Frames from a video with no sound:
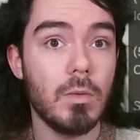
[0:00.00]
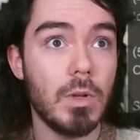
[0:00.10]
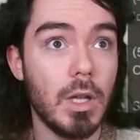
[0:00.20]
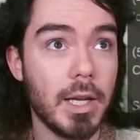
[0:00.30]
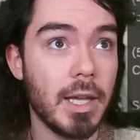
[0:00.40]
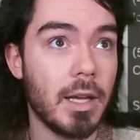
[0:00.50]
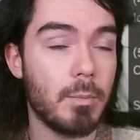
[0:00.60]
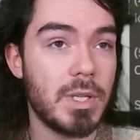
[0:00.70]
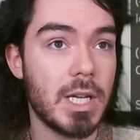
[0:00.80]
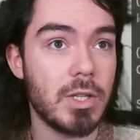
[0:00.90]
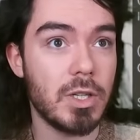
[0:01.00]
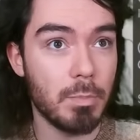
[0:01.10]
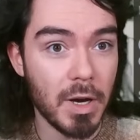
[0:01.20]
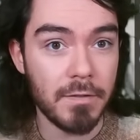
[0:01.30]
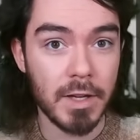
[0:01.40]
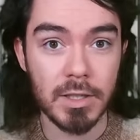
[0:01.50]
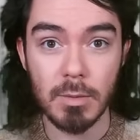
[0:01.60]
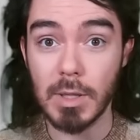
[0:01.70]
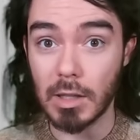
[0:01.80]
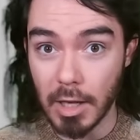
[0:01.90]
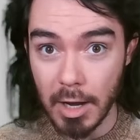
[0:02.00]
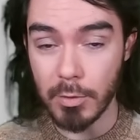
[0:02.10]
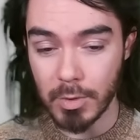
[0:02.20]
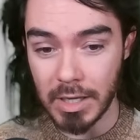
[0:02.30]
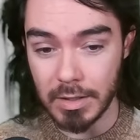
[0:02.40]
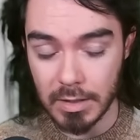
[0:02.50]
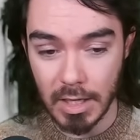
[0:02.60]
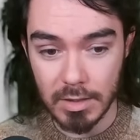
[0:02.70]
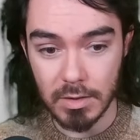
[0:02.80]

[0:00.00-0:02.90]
looking at potentially buffing some of the live arena sets